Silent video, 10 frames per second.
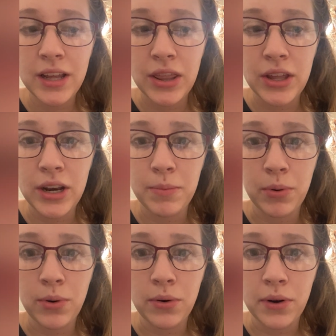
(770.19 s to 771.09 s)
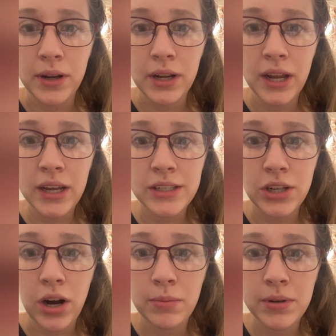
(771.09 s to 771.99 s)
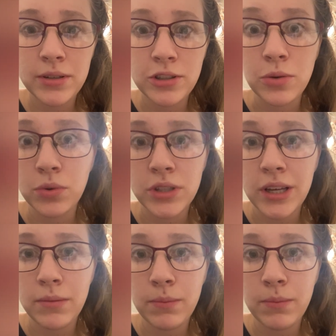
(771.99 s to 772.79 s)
the nipple and like top. So we'll see. All